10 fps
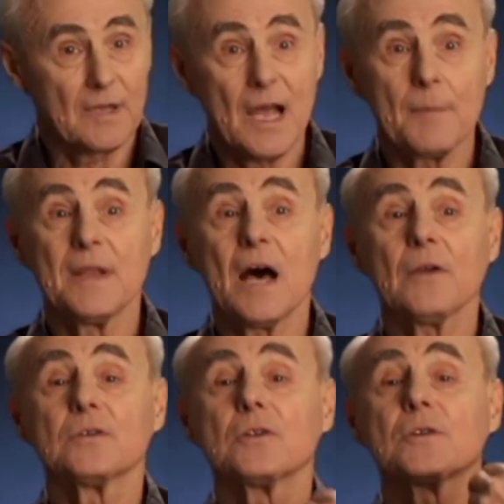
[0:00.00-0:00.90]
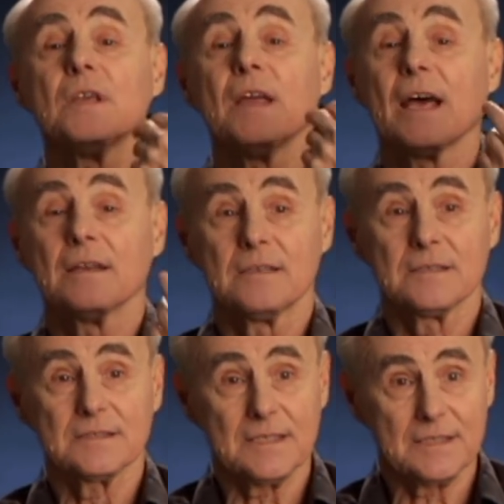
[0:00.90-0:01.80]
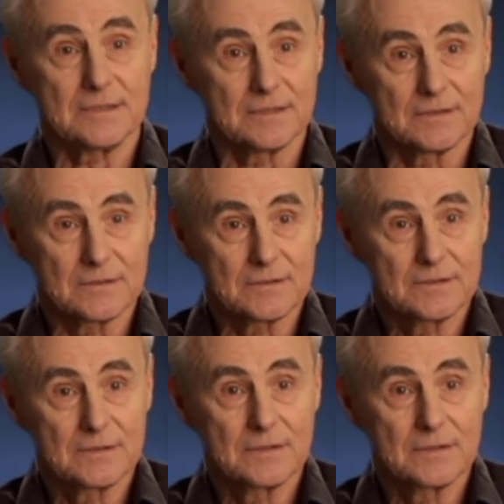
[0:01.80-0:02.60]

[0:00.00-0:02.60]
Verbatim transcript: of time, now you're looking at diseases.